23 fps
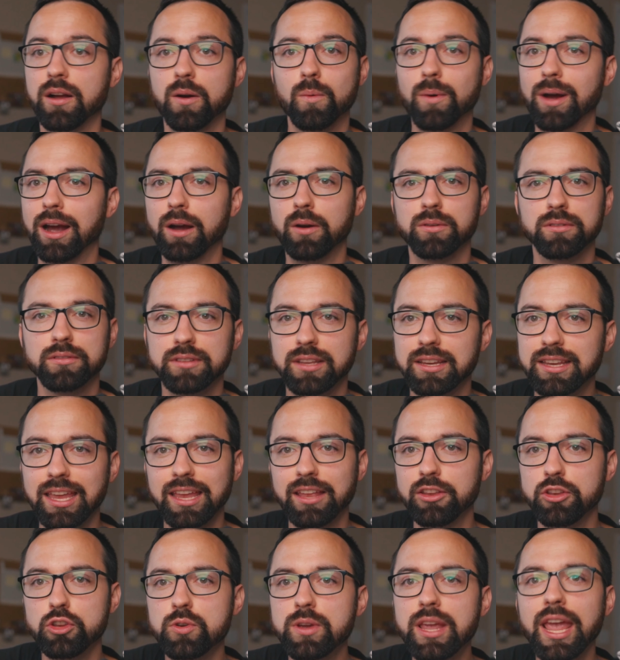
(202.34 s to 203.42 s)
wow,
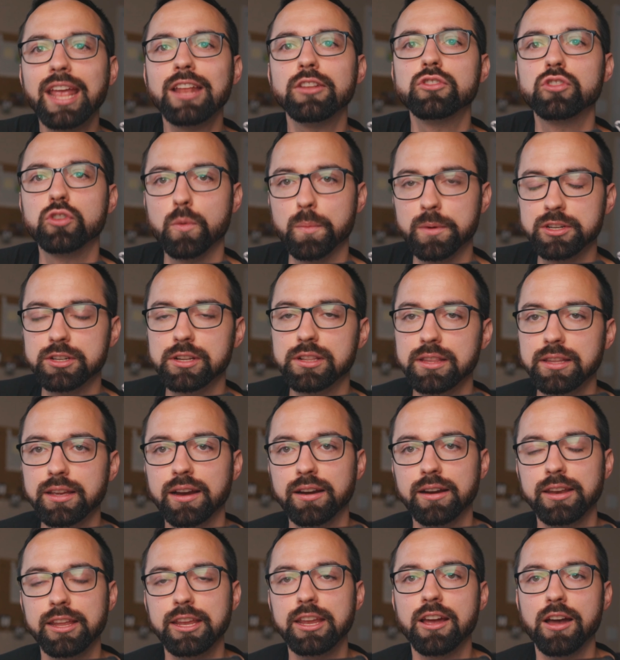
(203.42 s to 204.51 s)
gain, you gain so much
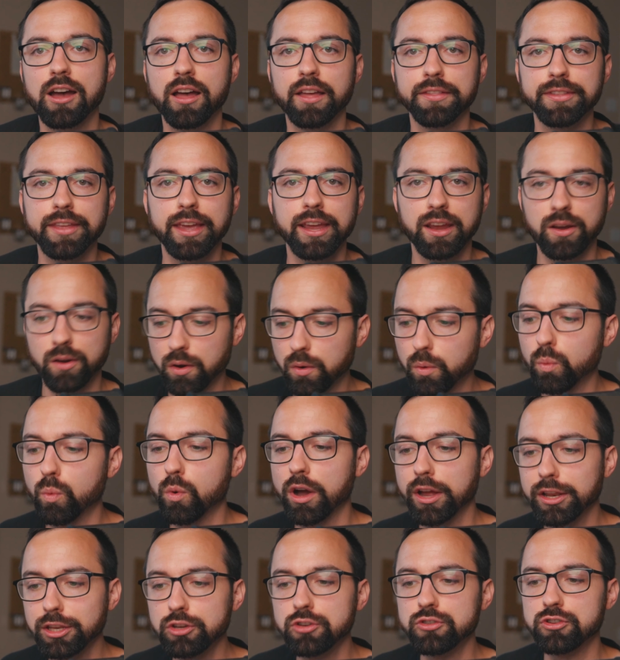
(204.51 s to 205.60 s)
clarity on like
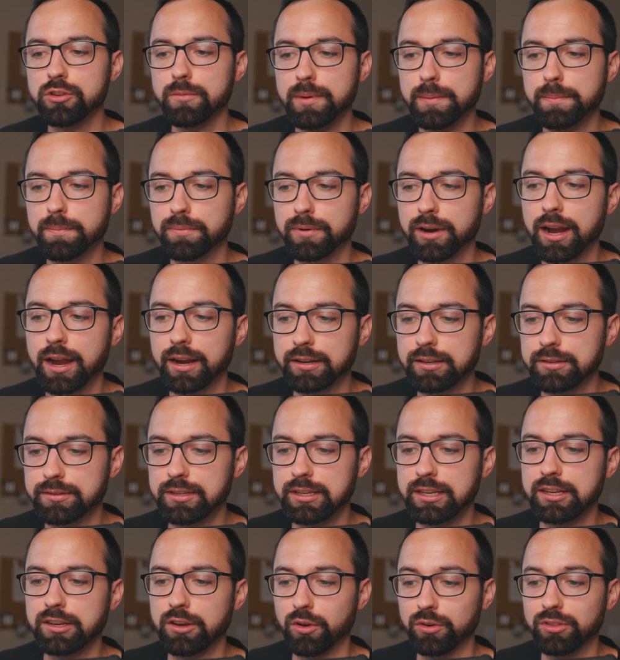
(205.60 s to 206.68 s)
what you should be
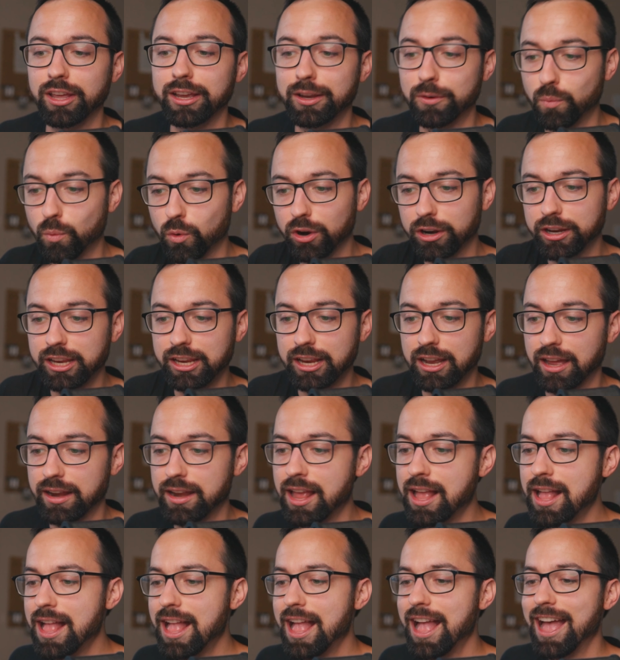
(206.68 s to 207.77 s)
practicing or like working on.
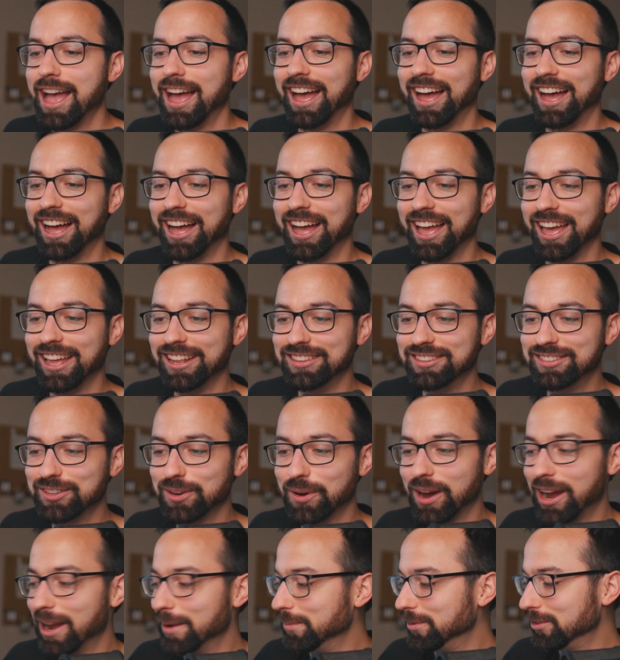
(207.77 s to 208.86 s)
Uh, and
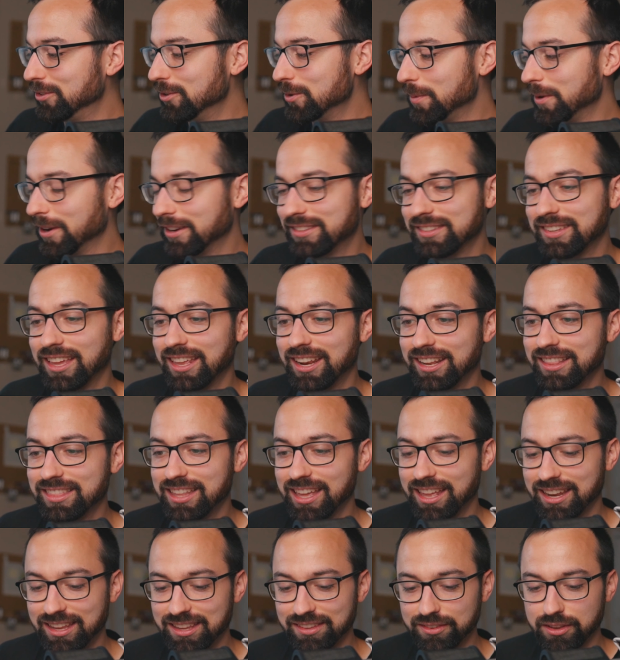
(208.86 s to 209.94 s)
so I'm super excited
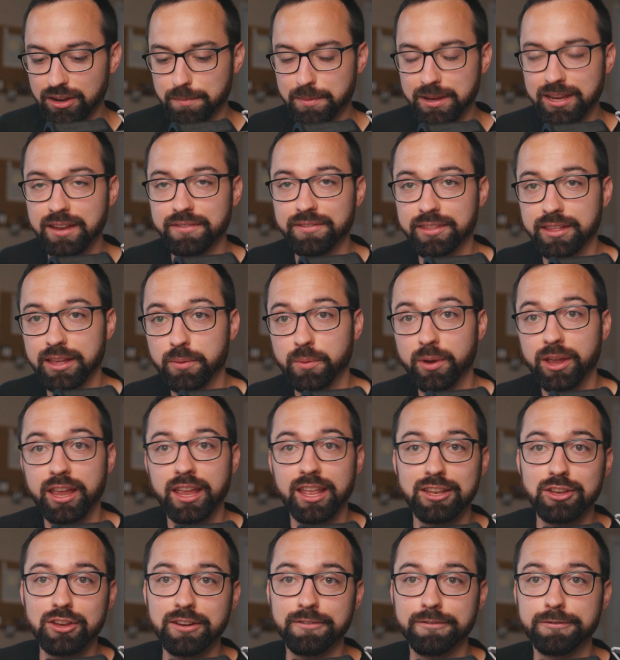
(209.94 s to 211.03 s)
that he's going to be giving that away
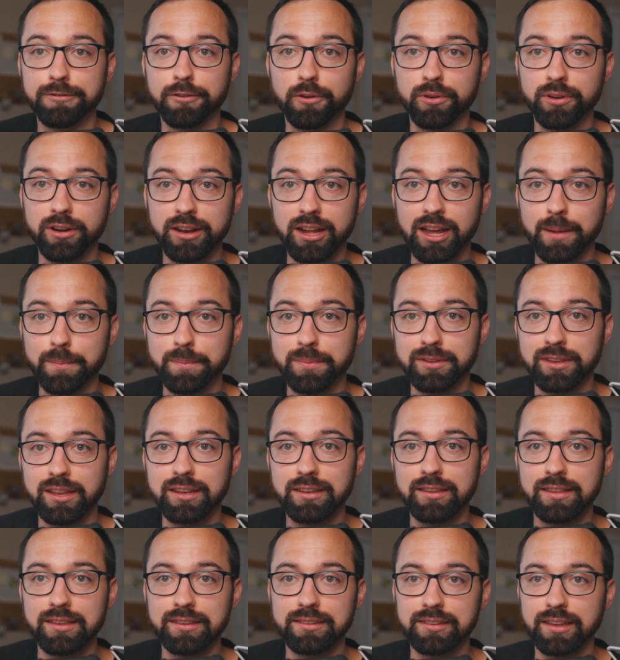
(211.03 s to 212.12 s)
and you can fold it up
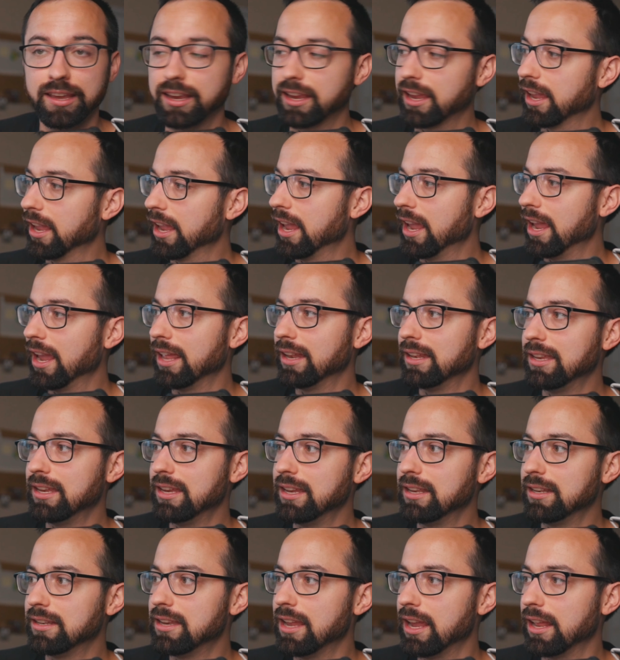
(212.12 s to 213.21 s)
into this like
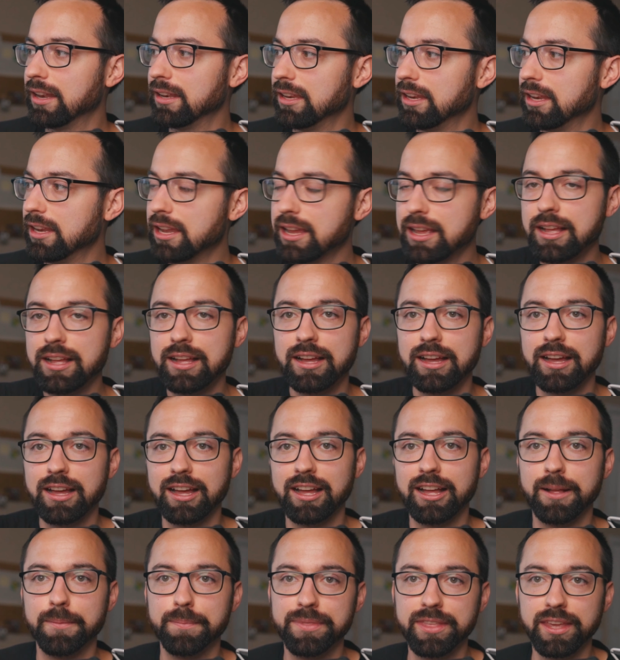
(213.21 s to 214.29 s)
handy dandy
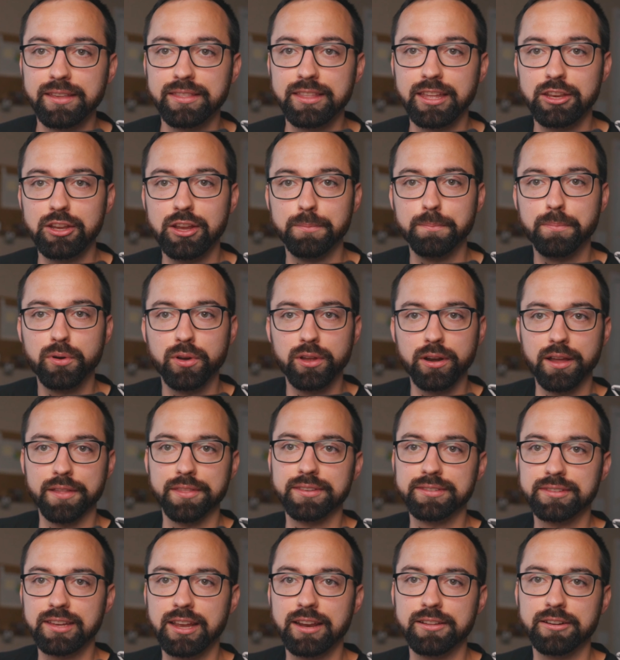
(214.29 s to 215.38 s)
um, thing that you can put on
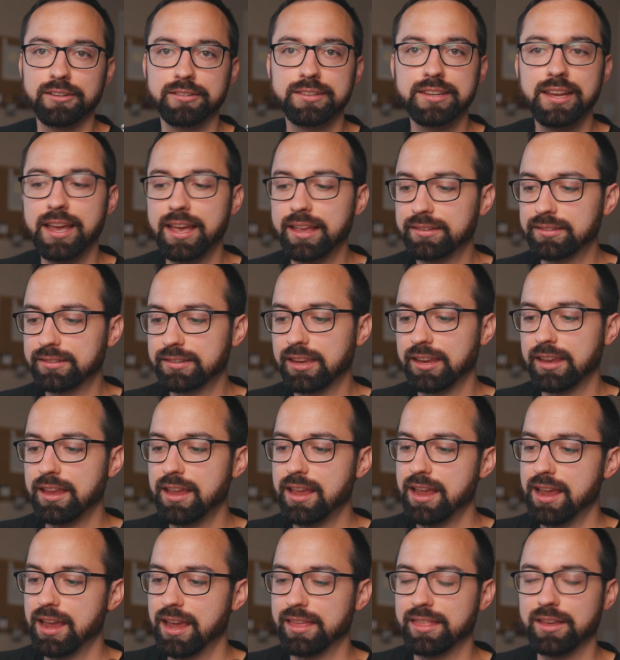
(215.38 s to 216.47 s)
the side of your desk.
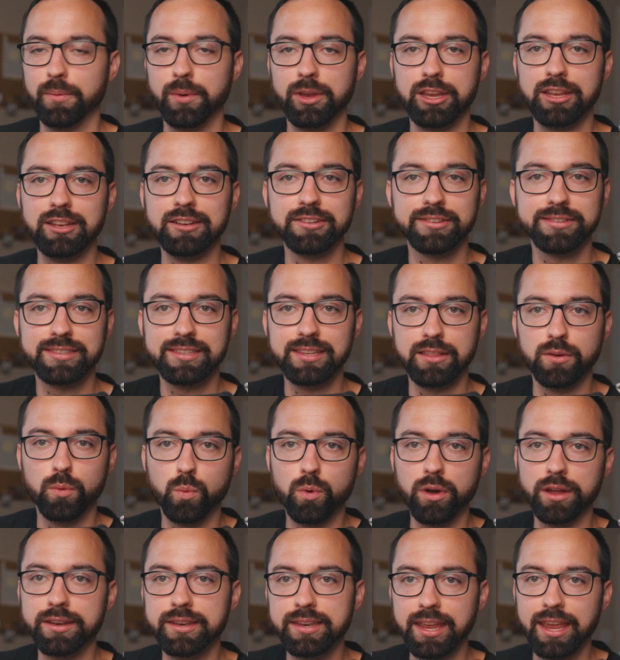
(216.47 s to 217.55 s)
And that way you can just see the
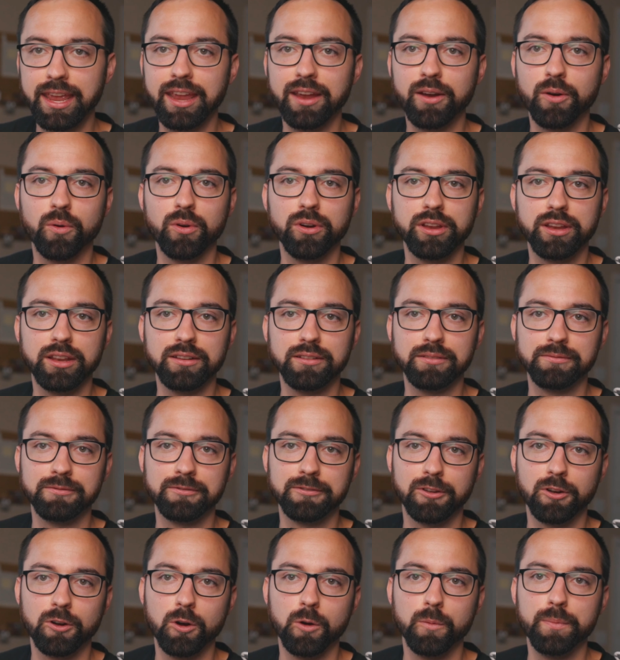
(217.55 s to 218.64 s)
one day or you can
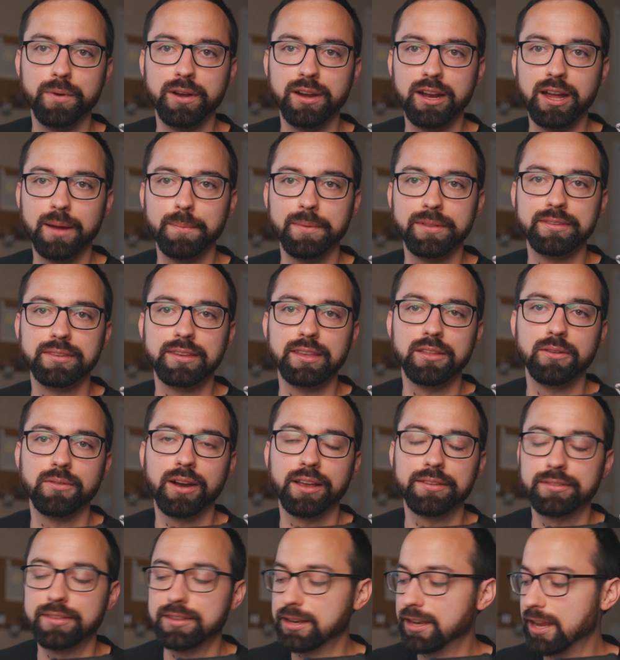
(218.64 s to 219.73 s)
open it up and see the
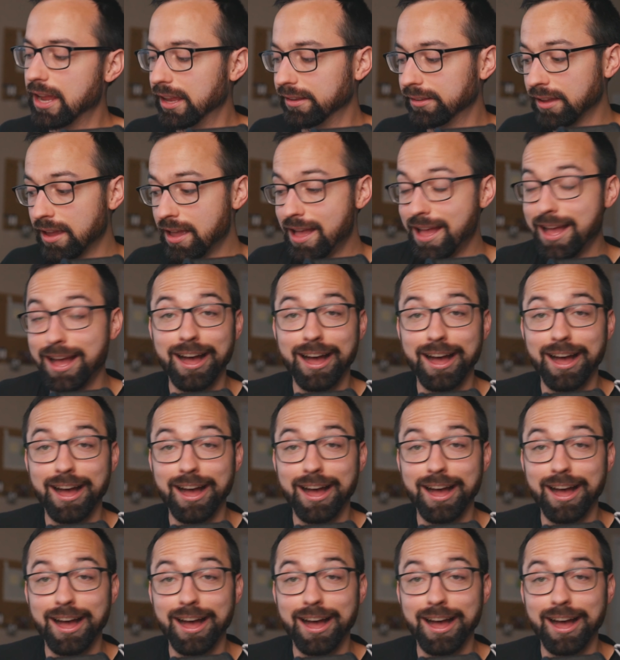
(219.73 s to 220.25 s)
rest of the days.